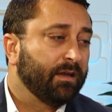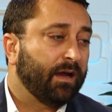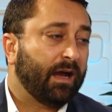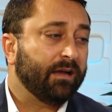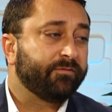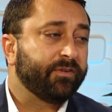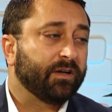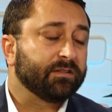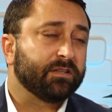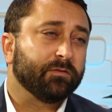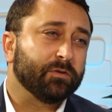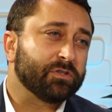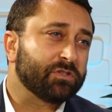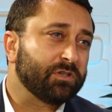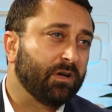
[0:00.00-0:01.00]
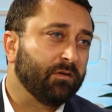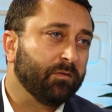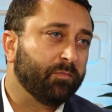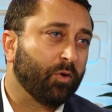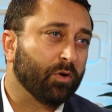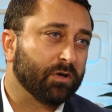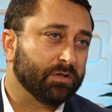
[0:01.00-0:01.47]
I felt it was so
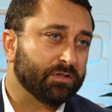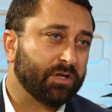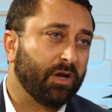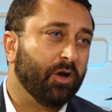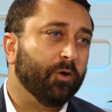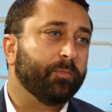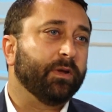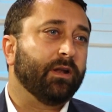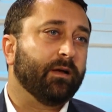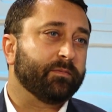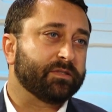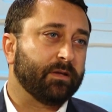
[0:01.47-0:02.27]
important to open up